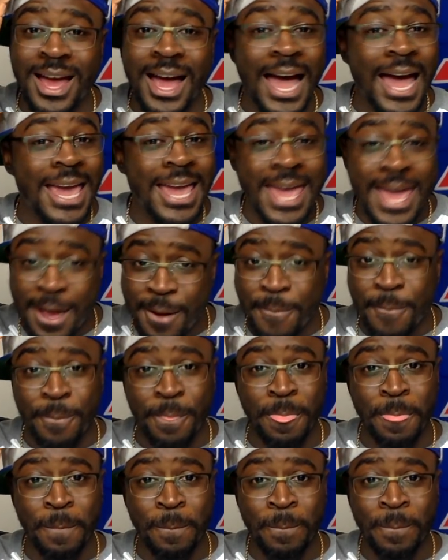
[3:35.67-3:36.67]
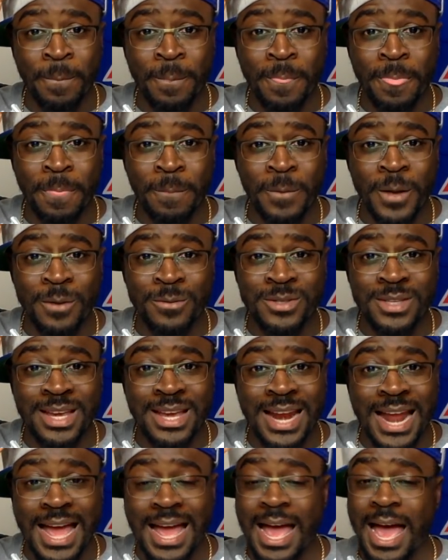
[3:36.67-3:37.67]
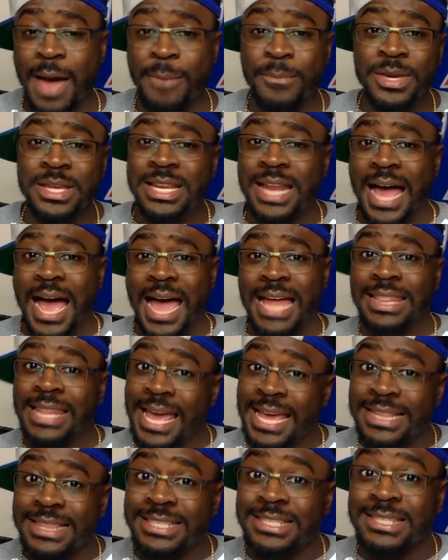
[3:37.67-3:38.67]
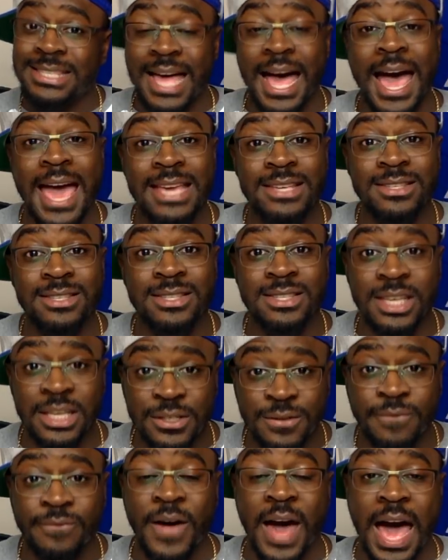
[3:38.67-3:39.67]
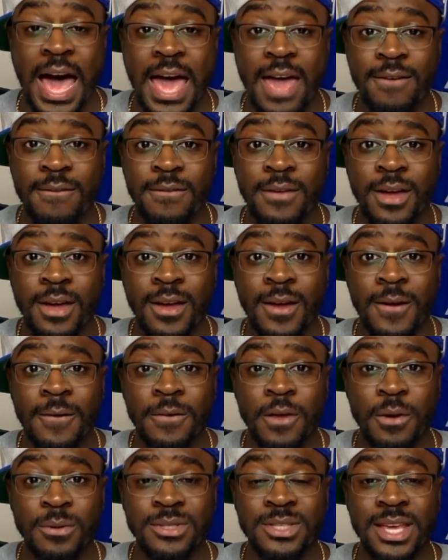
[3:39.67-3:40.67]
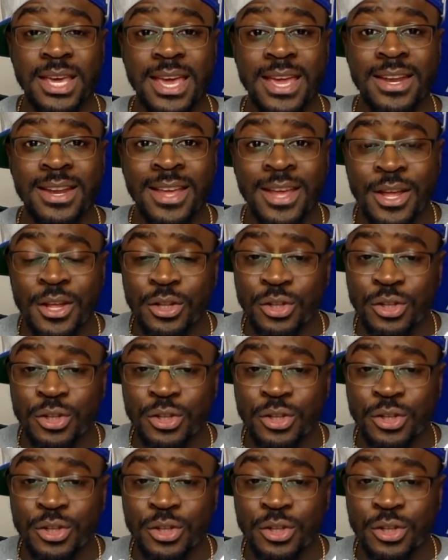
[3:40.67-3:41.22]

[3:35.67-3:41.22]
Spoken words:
I am. You know what I'm saying? I mean, I like the size. 6'5", you know what I'm saying?